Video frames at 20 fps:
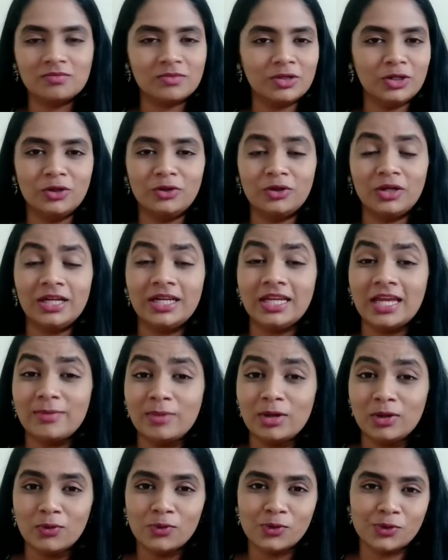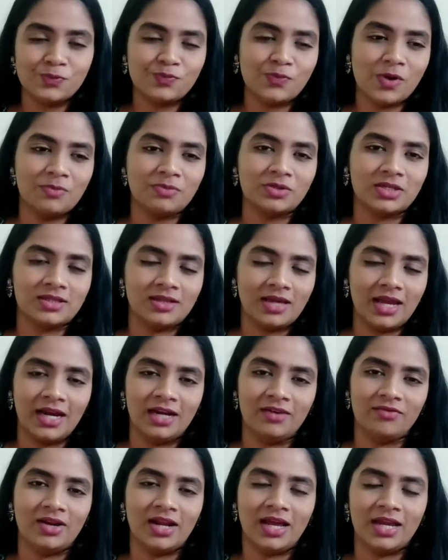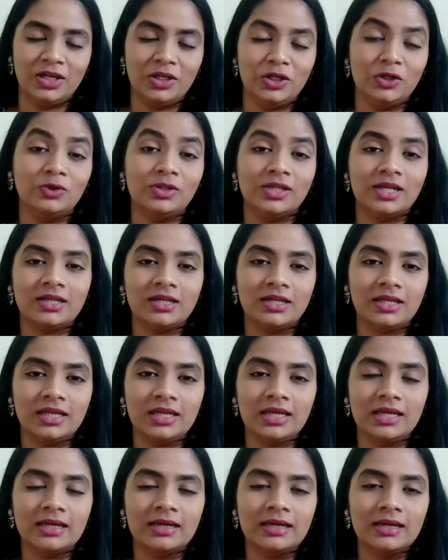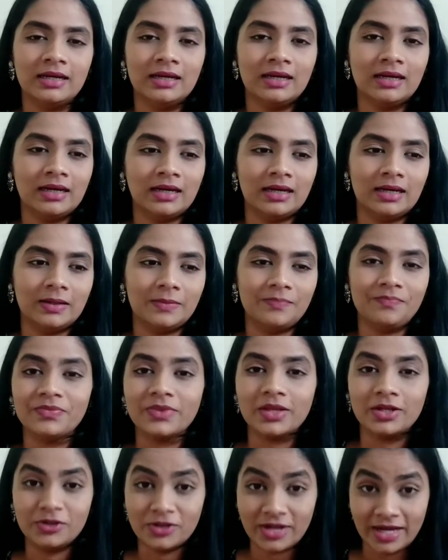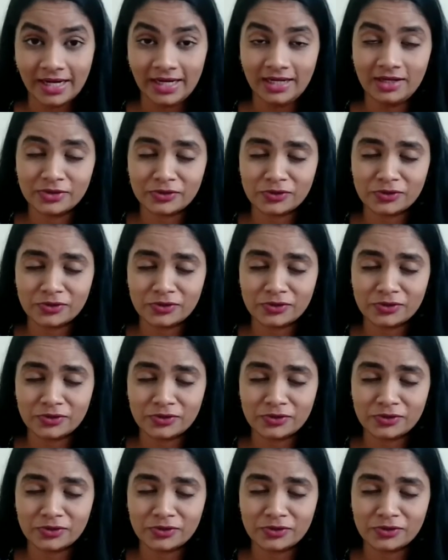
goosebumps at the end when I knew that he died.